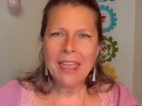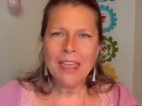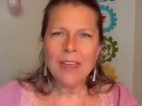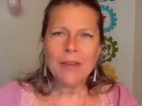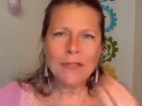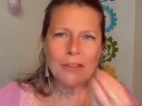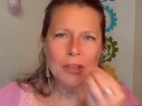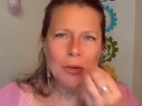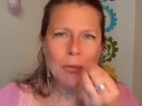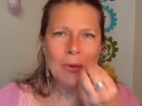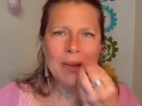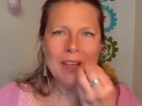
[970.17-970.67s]

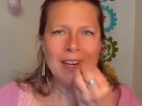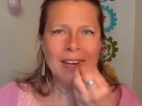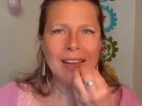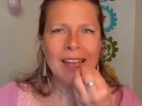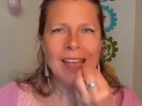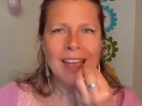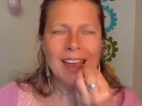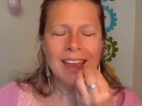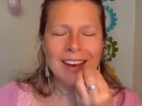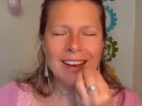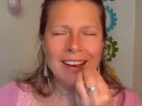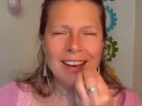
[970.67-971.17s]
if you eat
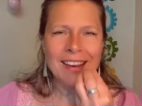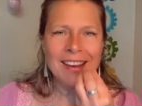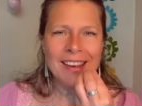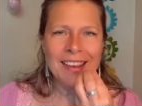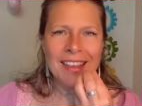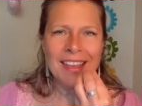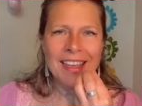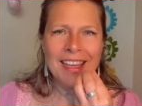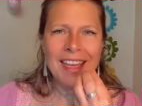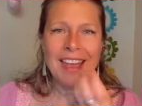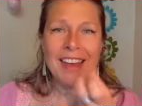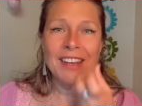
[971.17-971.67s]
it
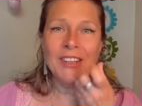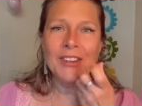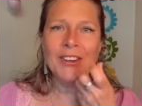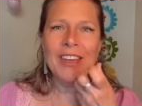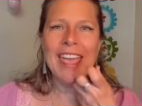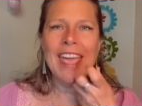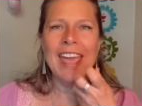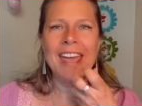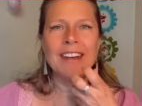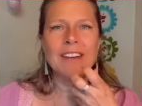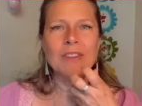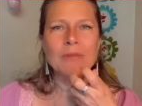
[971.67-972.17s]
and you
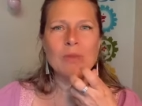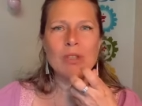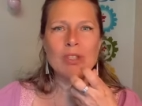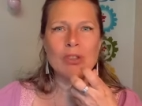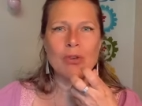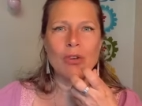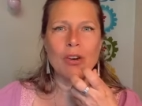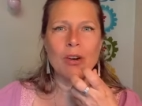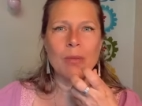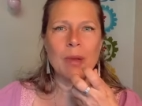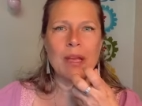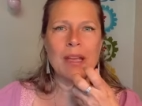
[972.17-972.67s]
can
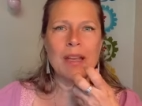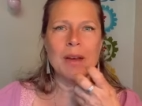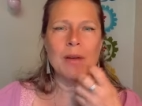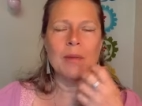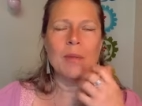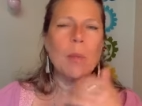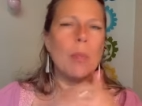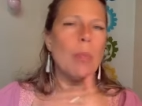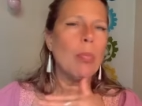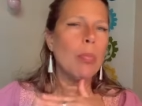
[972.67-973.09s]
absorb it,